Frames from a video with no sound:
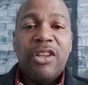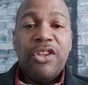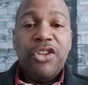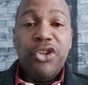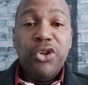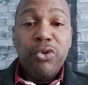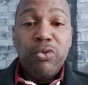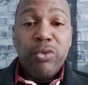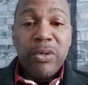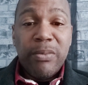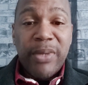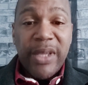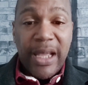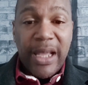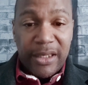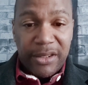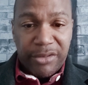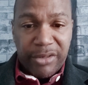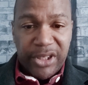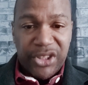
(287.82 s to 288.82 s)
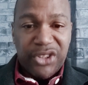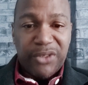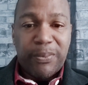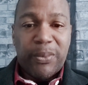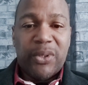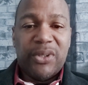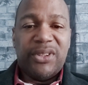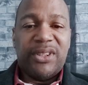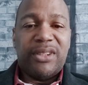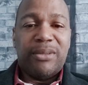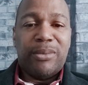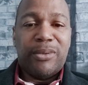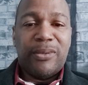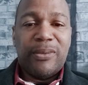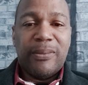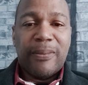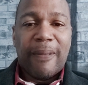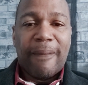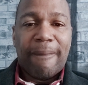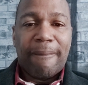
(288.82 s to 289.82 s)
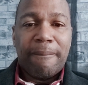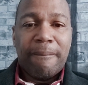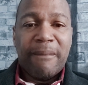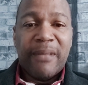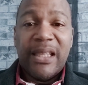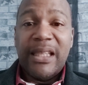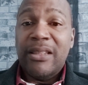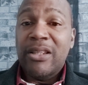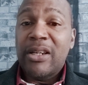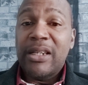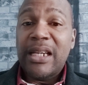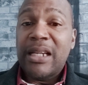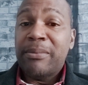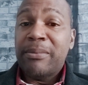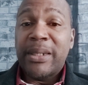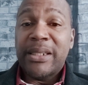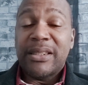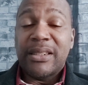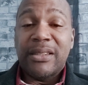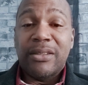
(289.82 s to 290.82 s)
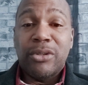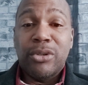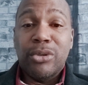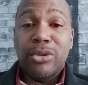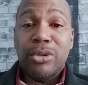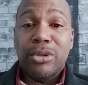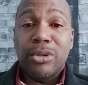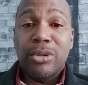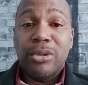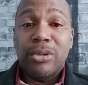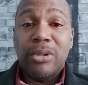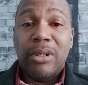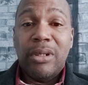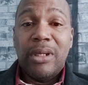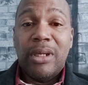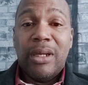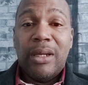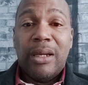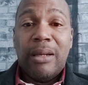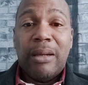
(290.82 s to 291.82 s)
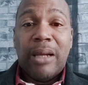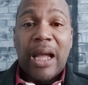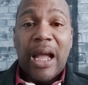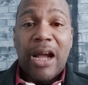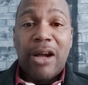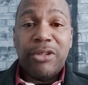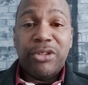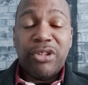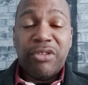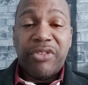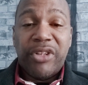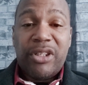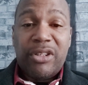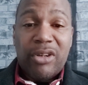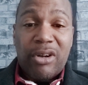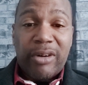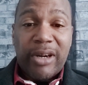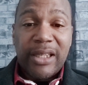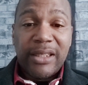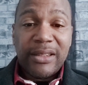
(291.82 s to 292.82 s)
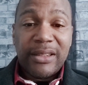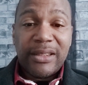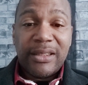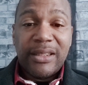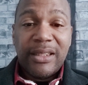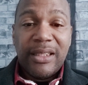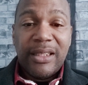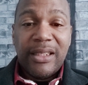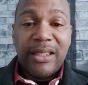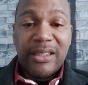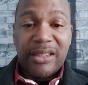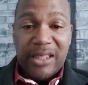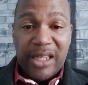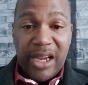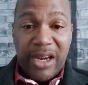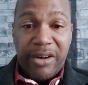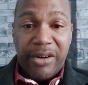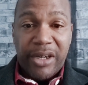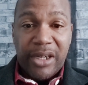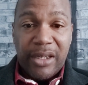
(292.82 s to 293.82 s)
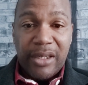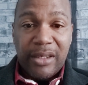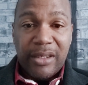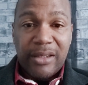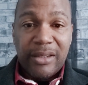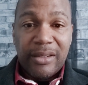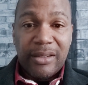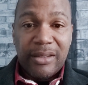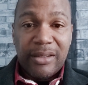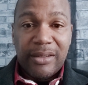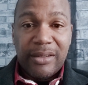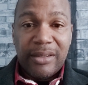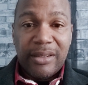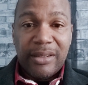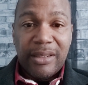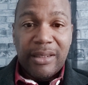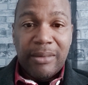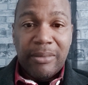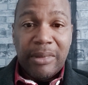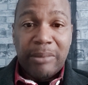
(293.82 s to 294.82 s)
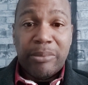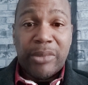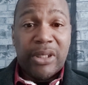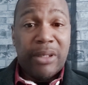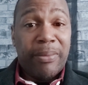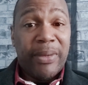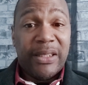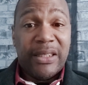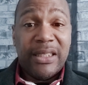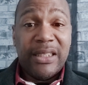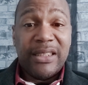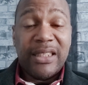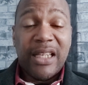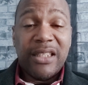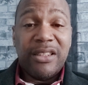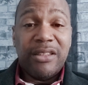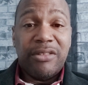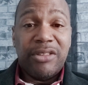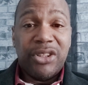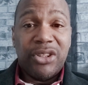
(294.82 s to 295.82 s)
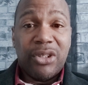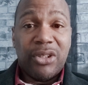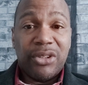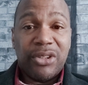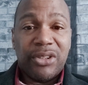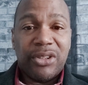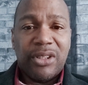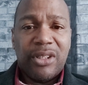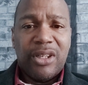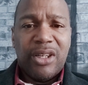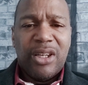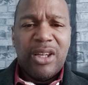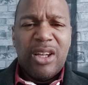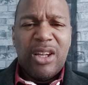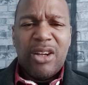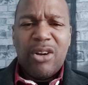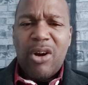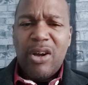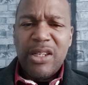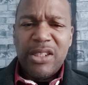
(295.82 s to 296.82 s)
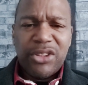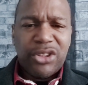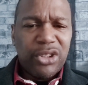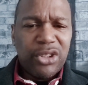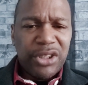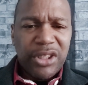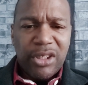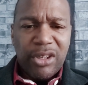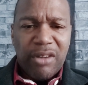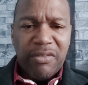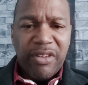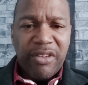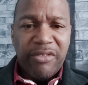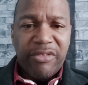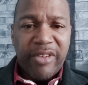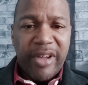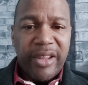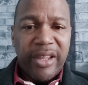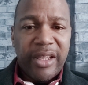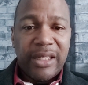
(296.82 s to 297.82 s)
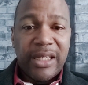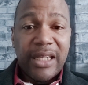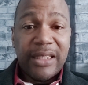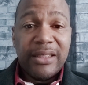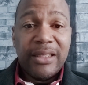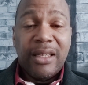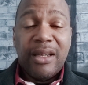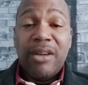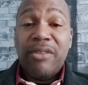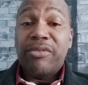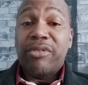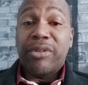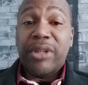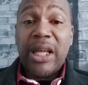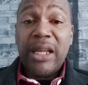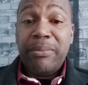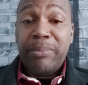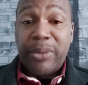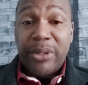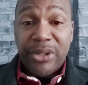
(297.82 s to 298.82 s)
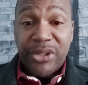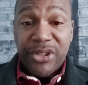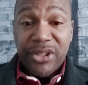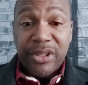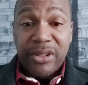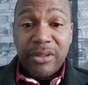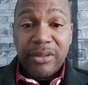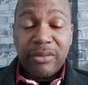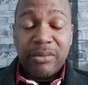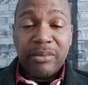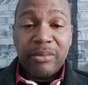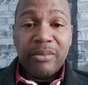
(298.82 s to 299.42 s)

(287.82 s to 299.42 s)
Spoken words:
You will be held responsible. Not that person who, out of ignorance, is erring, but the person is getting results. God is such a loving father that for that person,